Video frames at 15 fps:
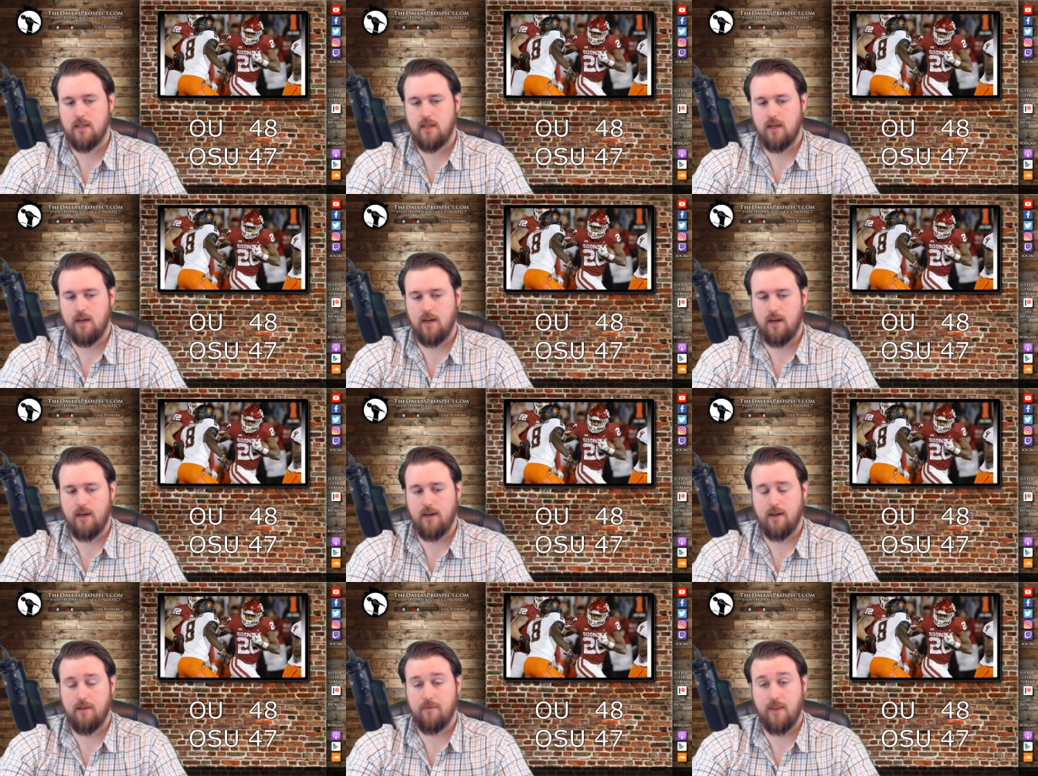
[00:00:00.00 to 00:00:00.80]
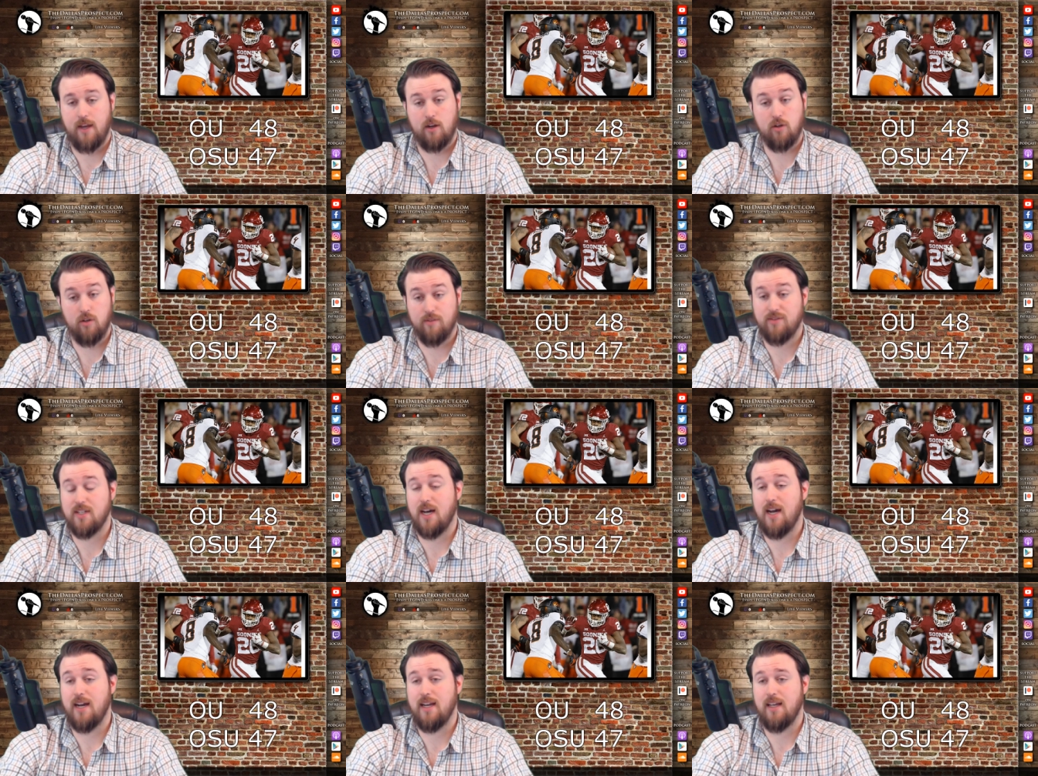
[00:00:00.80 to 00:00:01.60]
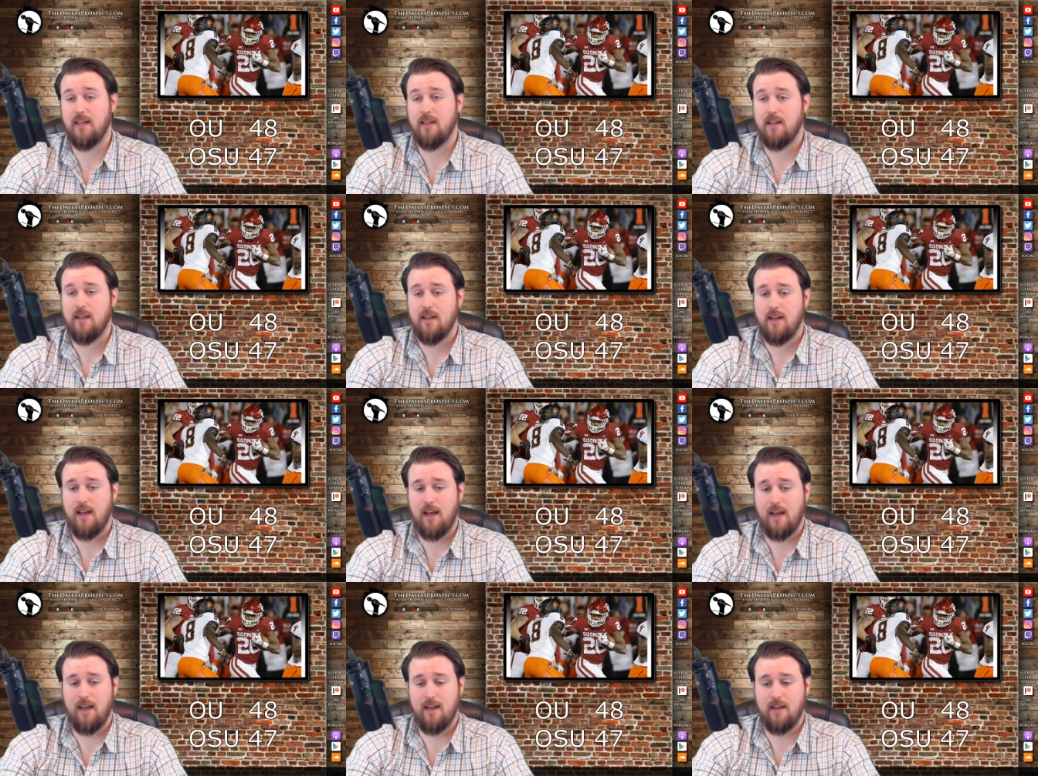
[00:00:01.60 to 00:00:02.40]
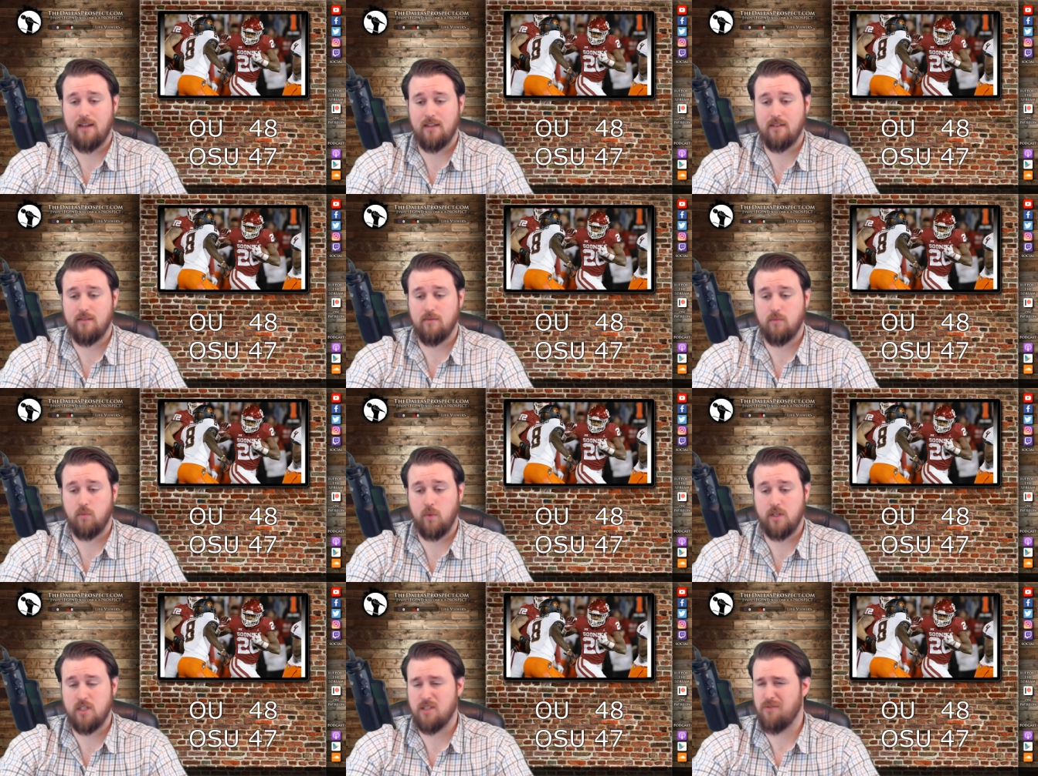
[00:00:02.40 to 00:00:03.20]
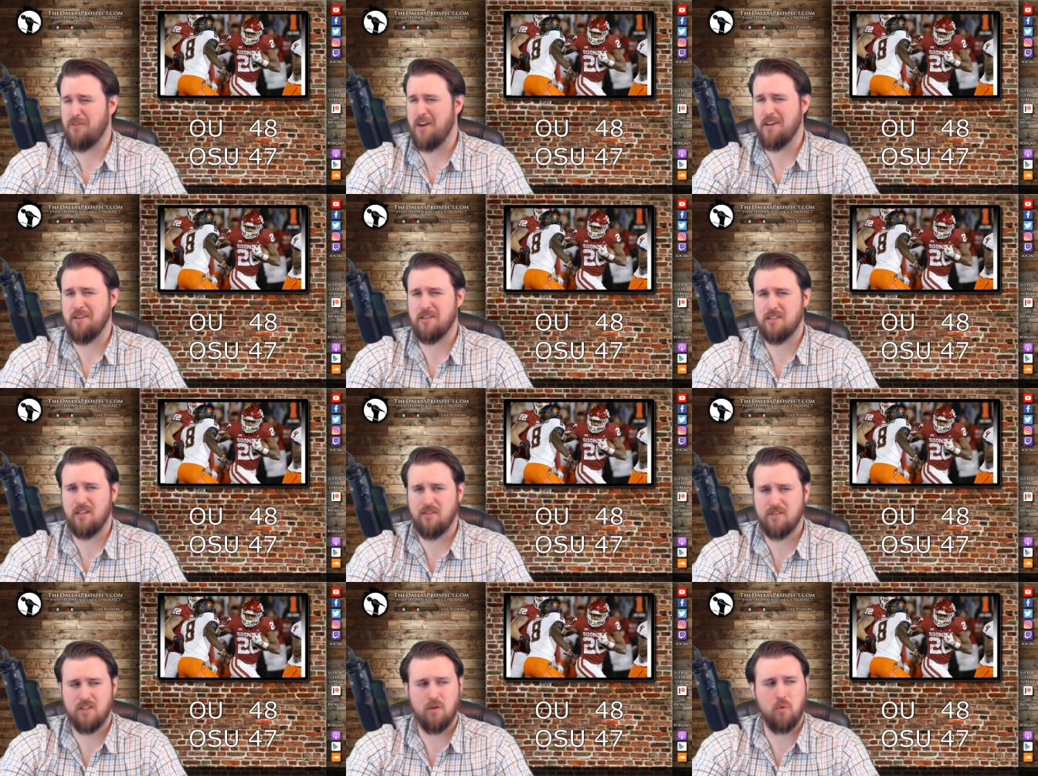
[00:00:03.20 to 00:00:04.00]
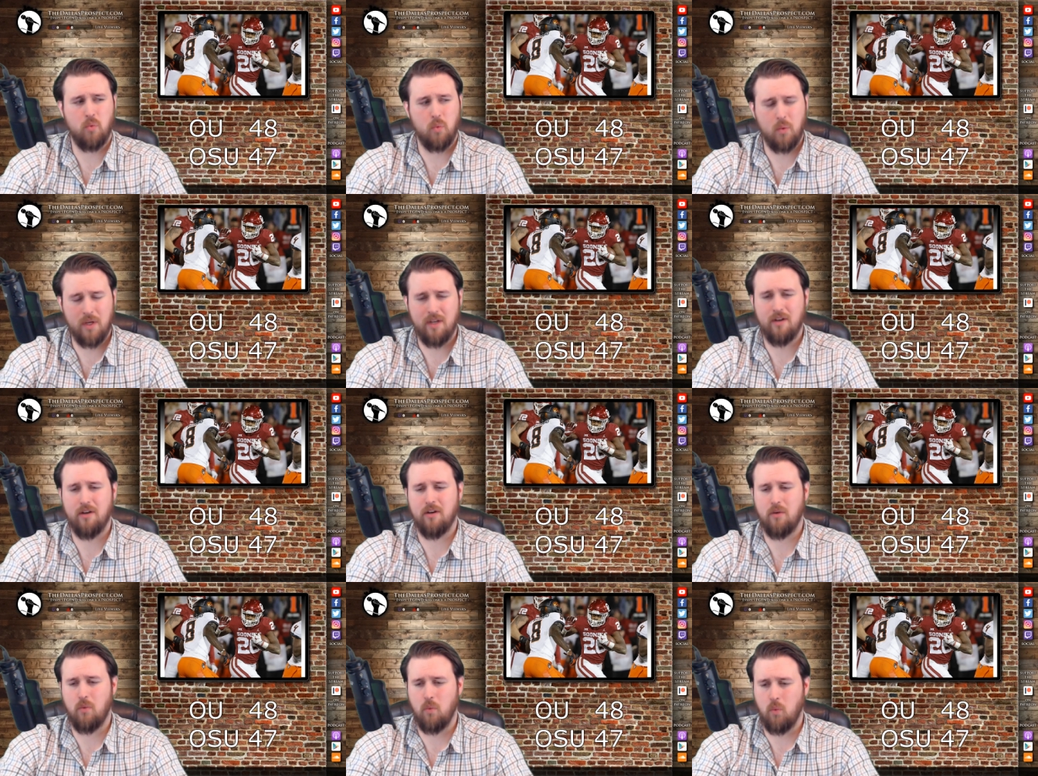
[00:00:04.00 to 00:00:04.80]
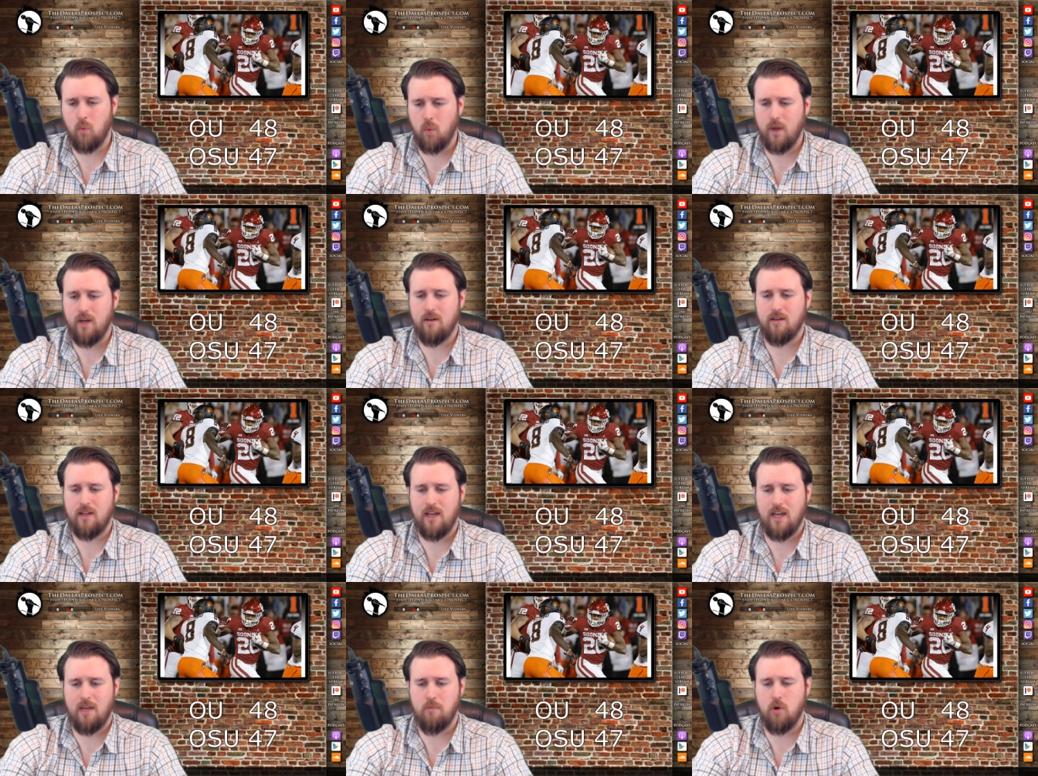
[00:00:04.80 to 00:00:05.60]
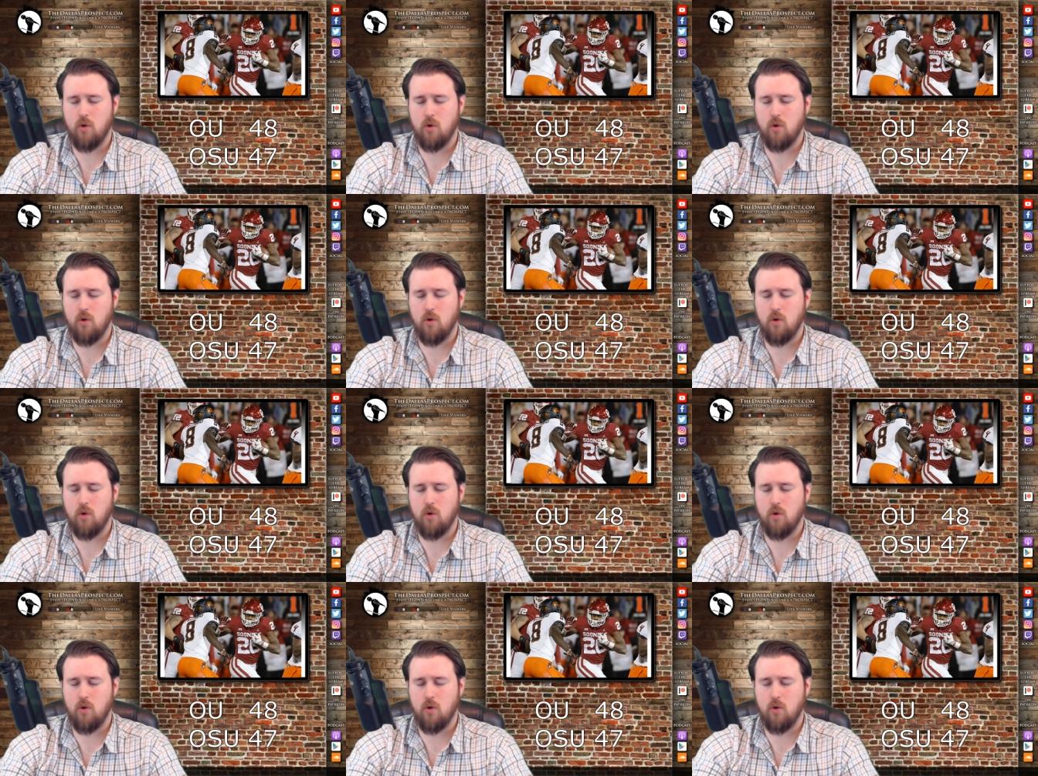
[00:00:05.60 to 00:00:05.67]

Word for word: uh, that could have tied it. And we just find ourselves in a weird, weird game.